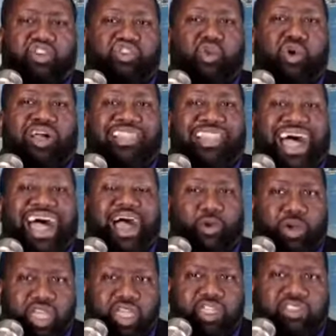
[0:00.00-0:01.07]
Because you
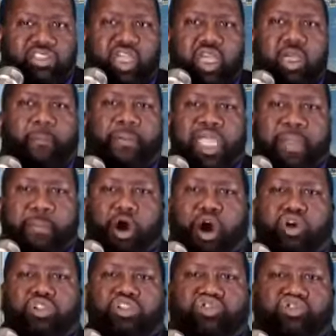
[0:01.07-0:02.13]
allow it.
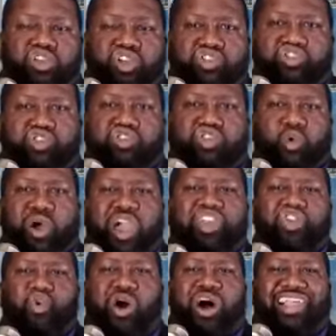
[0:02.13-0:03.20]
People only treat you the
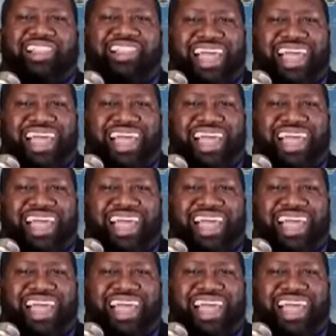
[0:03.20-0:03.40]
way you